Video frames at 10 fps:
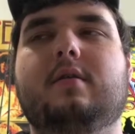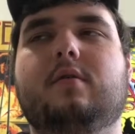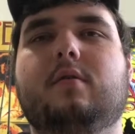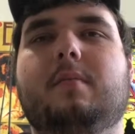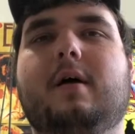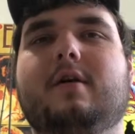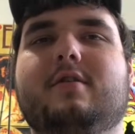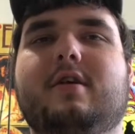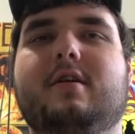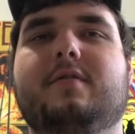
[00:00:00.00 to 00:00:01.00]
to
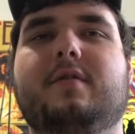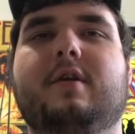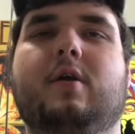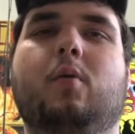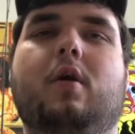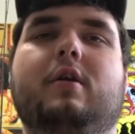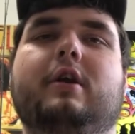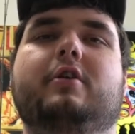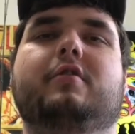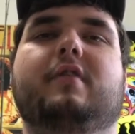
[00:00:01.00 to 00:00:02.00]
apologize for any
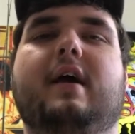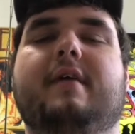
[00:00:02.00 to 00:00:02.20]
quality issues I